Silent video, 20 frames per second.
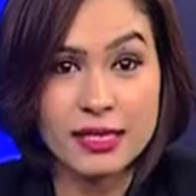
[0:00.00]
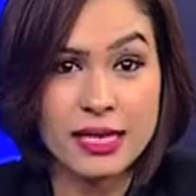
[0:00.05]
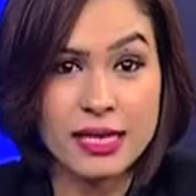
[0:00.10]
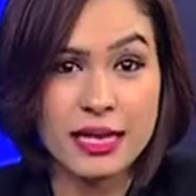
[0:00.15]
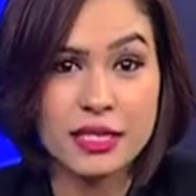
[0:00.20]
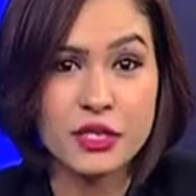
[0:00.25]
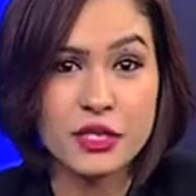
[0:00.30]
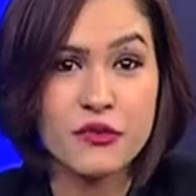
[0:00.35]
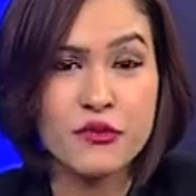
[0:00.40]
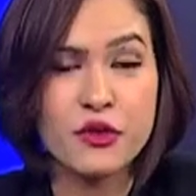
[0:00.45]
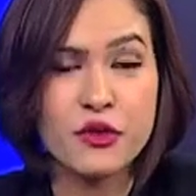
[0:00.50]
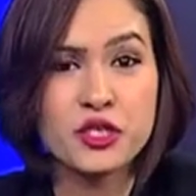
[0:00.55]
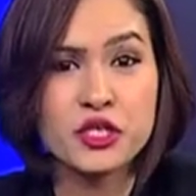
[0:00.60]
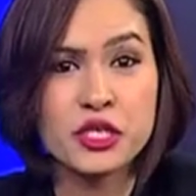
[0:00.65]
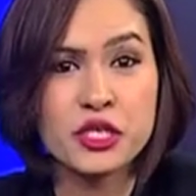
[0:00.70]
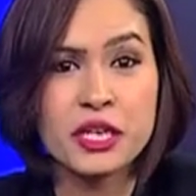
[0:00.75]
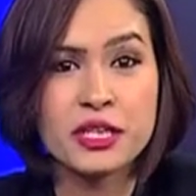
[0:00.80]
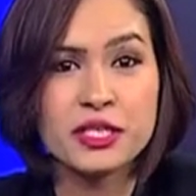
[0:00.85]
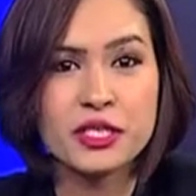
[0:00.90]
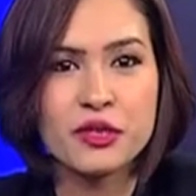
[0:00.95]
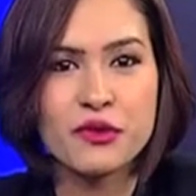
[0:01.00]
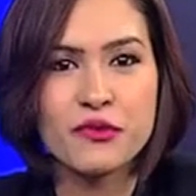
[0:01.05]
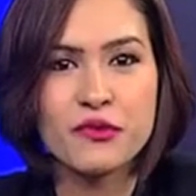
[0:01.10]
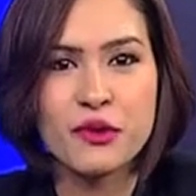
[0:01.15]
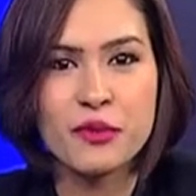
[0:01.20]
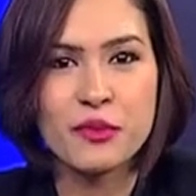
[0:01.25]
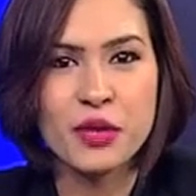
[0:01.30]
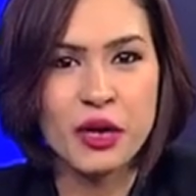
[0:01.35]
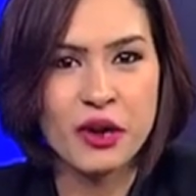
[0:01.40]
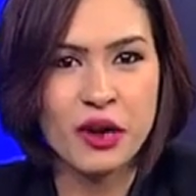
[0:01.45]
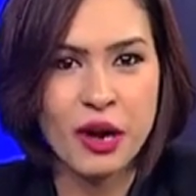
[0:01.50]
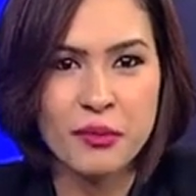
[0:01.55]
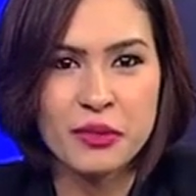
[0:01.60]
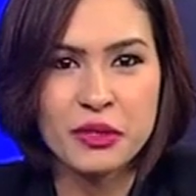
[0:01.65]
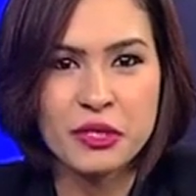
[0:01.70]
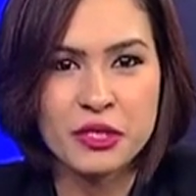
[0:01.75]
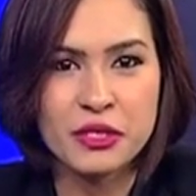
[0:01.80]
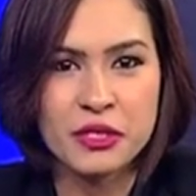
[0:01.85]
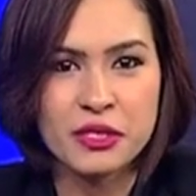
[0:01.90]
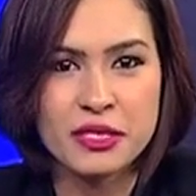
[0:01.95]
that differentiate you from your
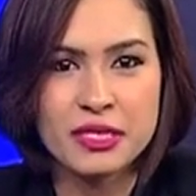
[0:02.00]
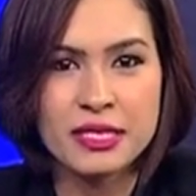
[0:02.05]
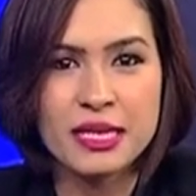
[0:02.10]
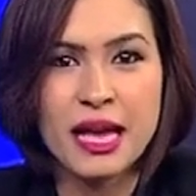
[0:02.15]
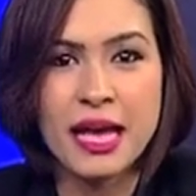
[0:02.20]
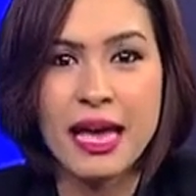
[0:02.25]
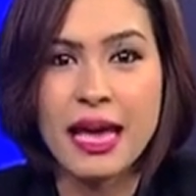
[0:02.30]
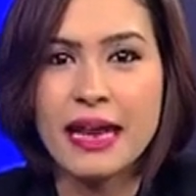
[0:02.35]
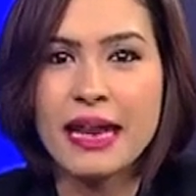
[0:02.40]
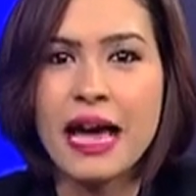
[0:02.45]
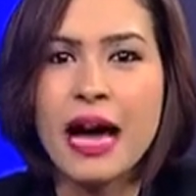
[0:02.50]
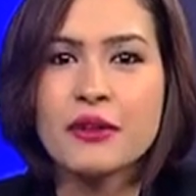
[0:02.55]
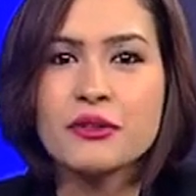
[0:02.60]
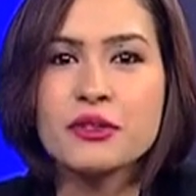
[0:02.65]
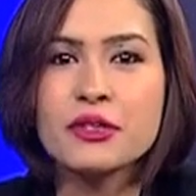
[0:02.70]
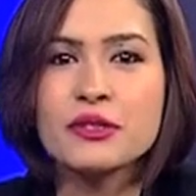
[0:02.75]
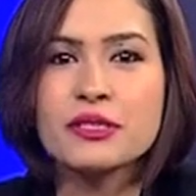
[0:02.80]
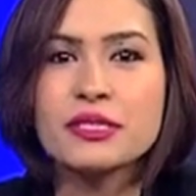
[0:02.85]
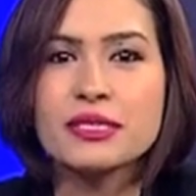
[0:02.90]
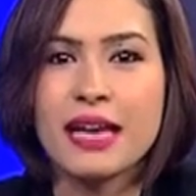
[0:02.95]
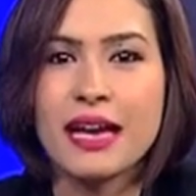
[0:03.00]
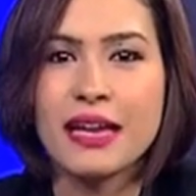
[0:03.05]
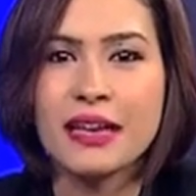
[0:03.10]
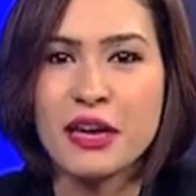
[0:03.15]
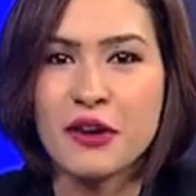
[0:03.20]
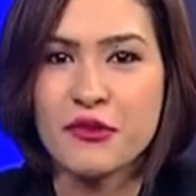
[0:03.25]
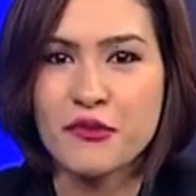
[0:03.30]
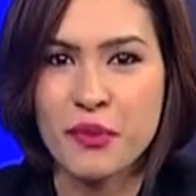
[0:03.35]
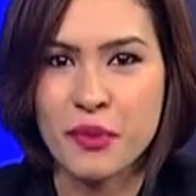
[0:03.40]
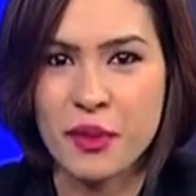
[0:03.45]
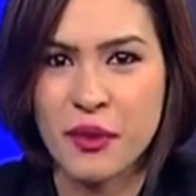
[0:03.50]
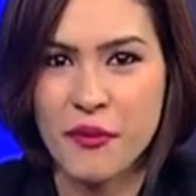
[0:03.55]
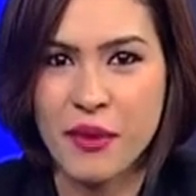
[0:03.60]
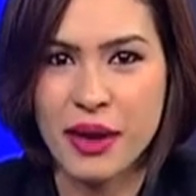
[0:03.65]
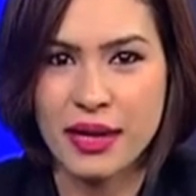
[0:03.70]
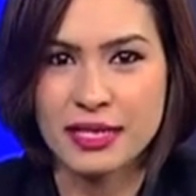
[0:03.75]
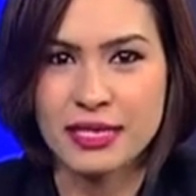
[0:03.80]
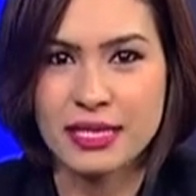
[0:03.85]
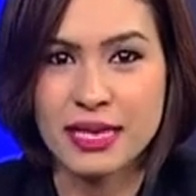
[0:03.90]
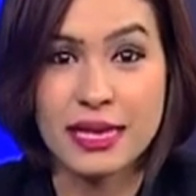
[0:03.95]
competitors and how do you stand out from the
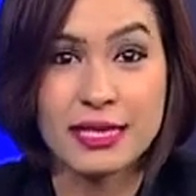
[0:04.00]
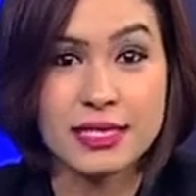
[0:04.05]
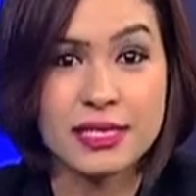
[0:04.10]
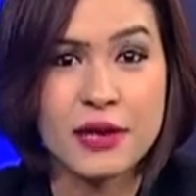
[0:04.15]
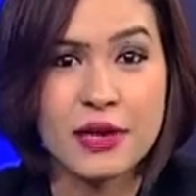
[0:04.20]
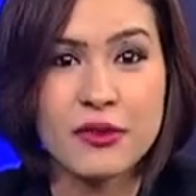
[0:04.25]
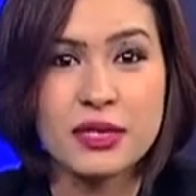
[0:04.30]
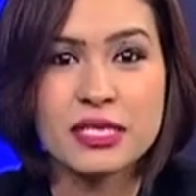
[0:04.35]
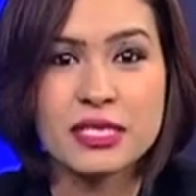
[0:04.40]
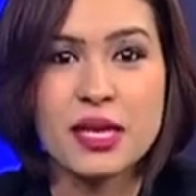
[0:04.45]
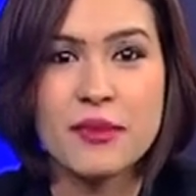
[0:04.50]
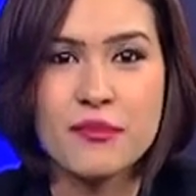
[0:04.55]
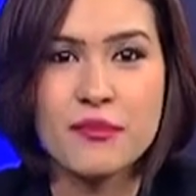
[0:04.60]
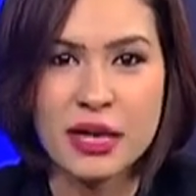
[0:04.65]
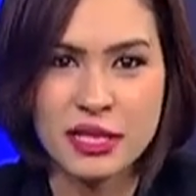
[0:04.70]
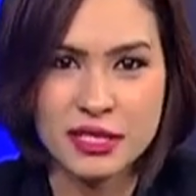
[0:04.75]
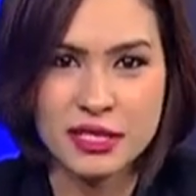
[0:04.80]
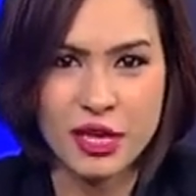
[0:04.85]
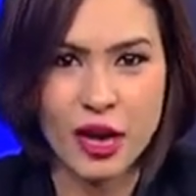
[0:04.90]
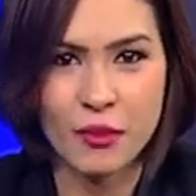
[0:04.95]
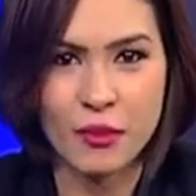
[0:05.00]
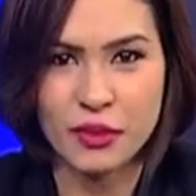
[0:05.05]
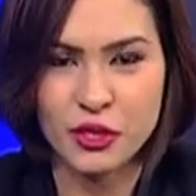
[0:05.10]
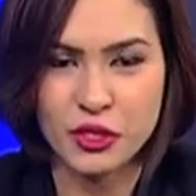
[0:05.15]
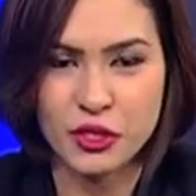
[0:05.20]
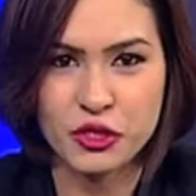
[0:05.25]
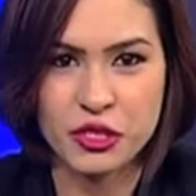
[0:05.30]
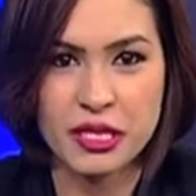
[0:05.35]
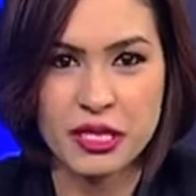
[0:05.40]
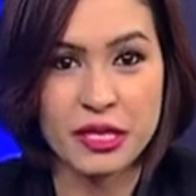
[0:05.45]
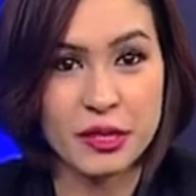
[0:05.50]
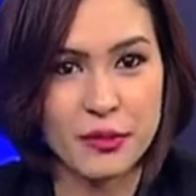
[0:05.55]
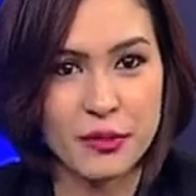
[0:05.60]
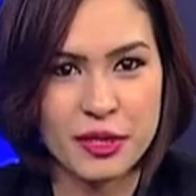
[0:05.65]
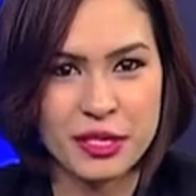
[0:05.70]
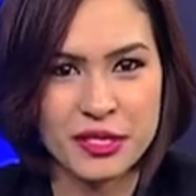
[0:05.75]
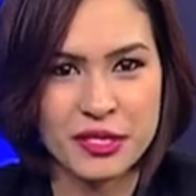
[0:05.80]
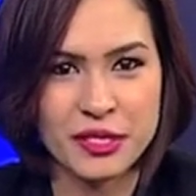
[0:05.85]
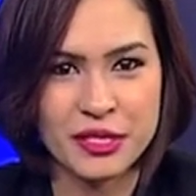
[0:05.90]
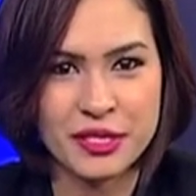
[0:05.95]
rest as there is immense competition in the
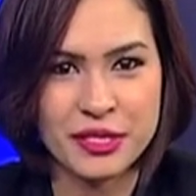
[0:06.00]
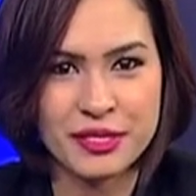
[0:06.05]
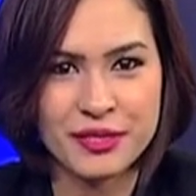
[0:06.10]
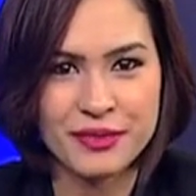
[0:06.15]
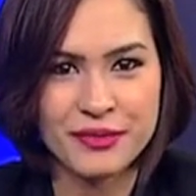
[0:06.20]
business?